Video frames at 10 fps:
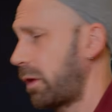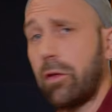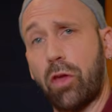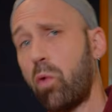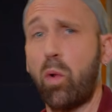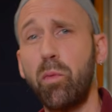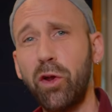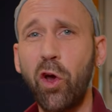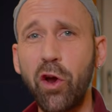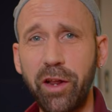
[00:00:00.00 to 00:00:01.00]
So what
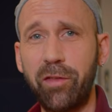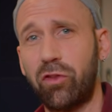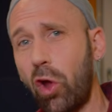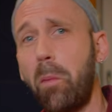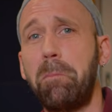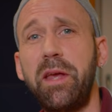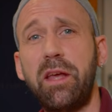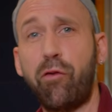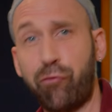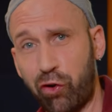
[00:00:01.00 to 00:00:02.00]
we learn is don't
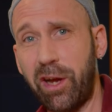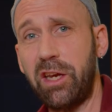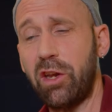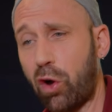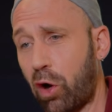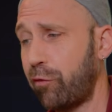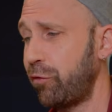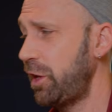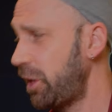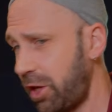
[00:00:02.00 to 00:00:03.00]
be afraid
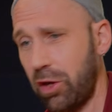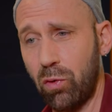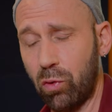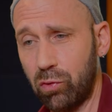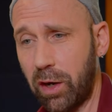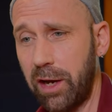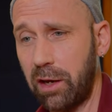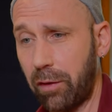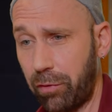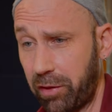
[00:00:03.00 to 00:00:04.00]
of EQ,
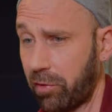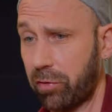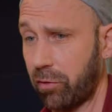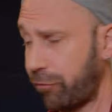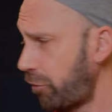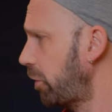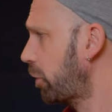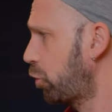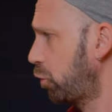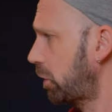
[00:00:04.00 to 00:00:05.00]
right? This is a
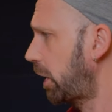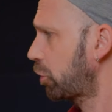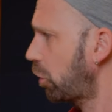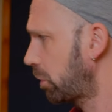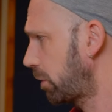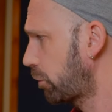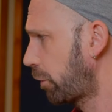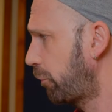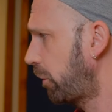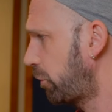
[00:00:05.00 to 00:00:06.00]
very cool alternative to
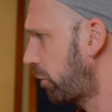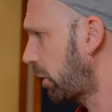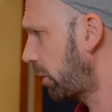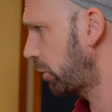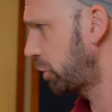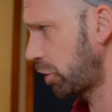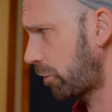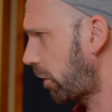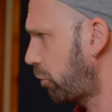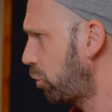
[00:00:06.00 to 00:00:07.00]
the 57,
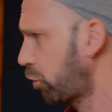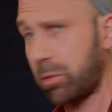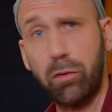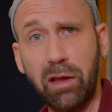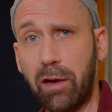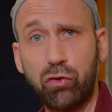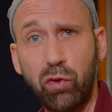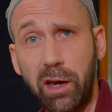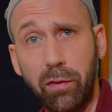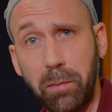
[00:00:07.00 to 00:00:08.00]
just as usable, sounds
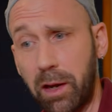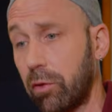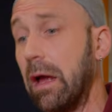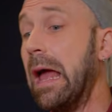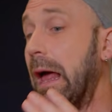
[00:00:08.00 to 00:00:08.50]
great in the mix.